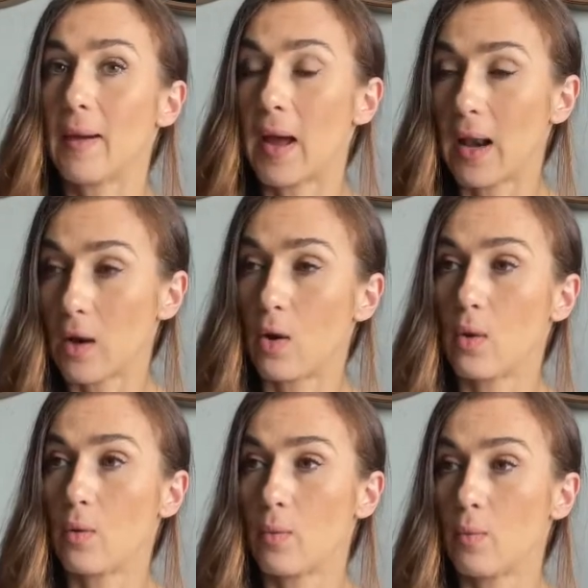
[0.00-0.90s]
a
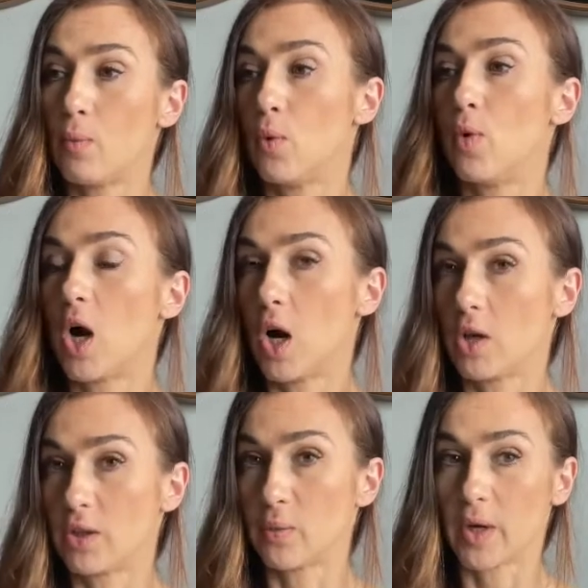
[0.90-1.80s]
lot more
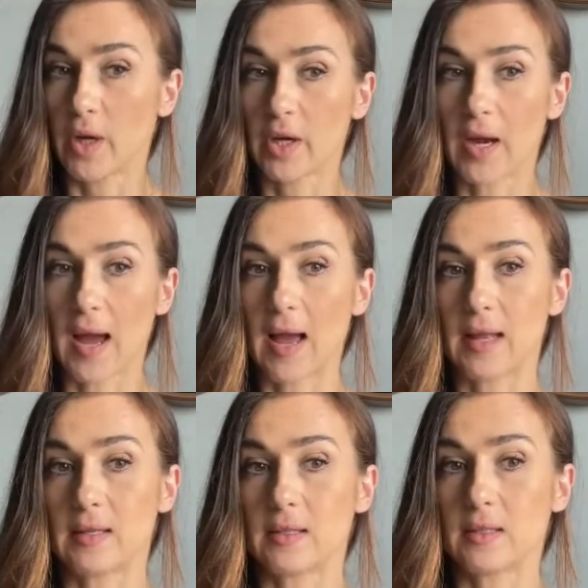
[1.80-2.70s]
harder work
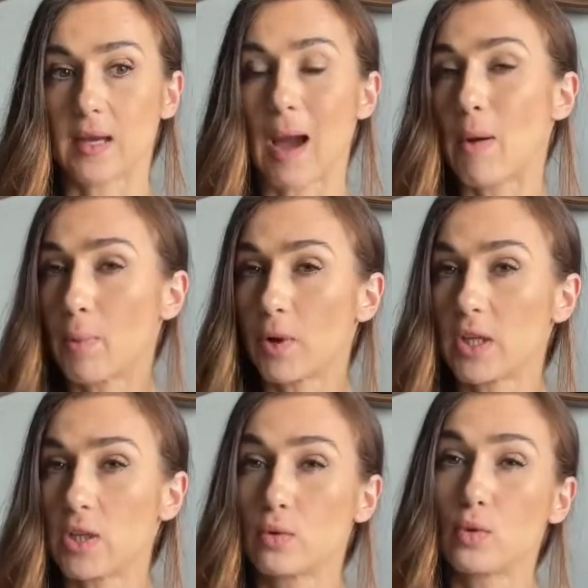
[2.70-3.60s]
and our
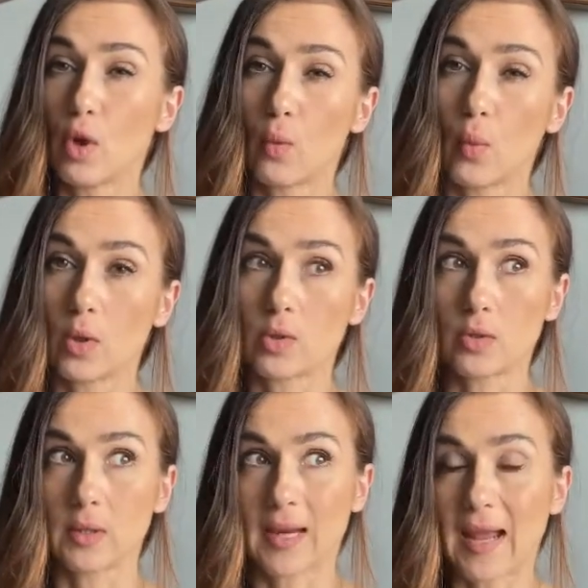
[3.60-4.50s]
bodies do not want to
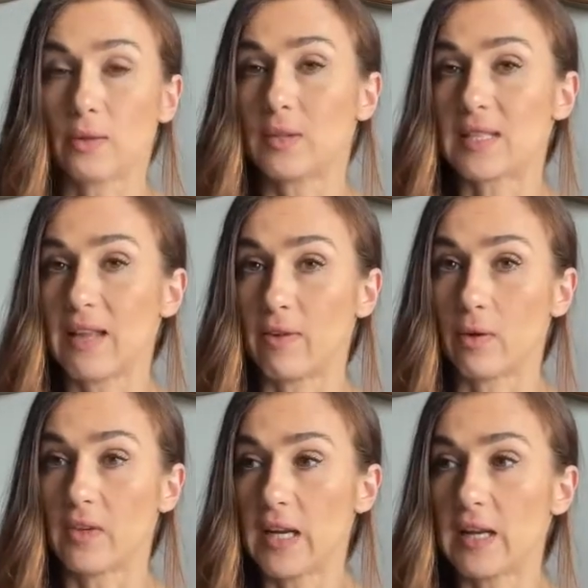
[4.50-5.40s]
get to this level
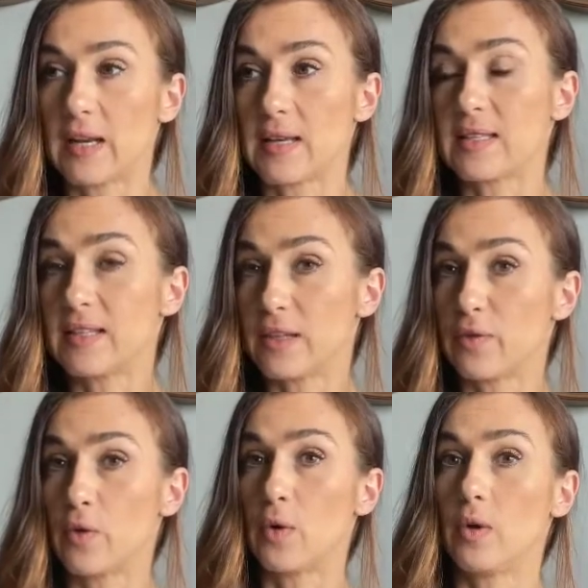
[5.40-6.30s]
of neatness
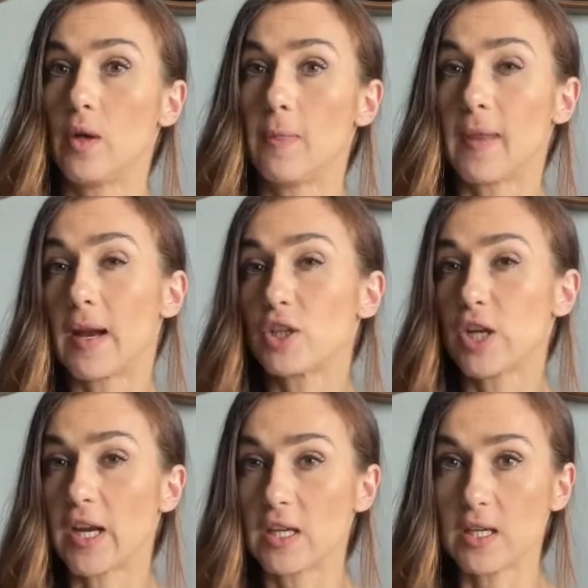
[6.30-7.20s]
therefore there are
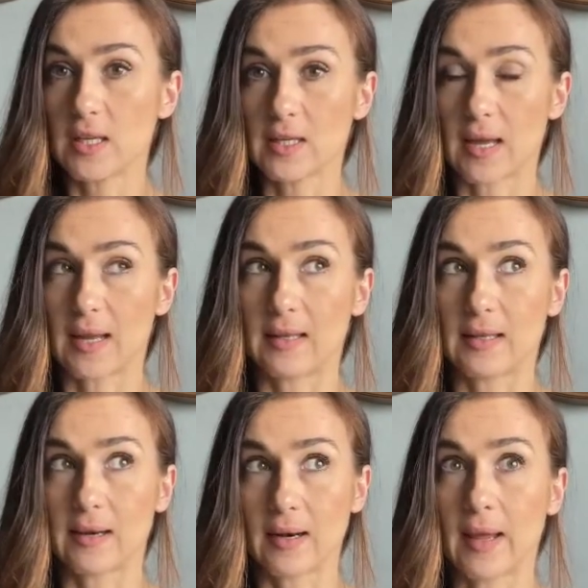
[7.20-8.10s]
changes and
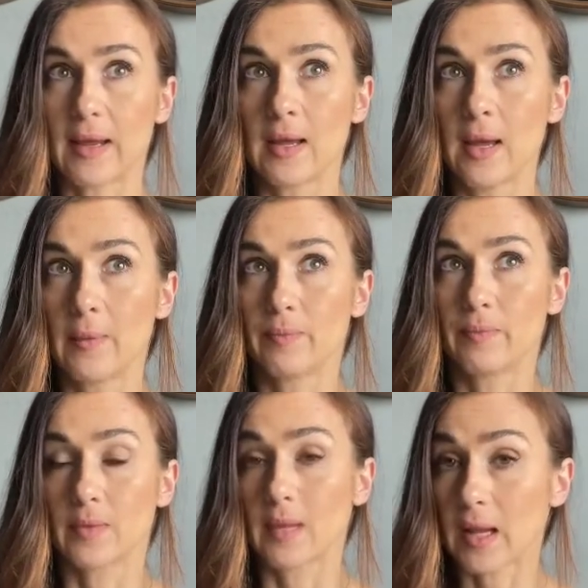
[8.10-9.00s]
there are like
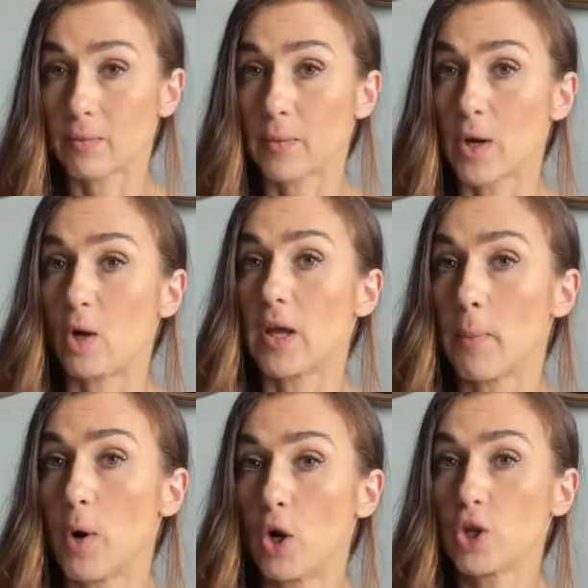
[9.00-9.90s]
we call it a
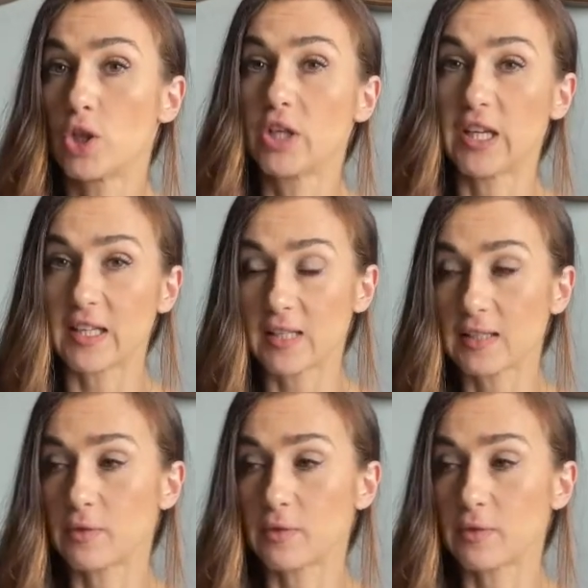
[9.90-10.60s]
push needed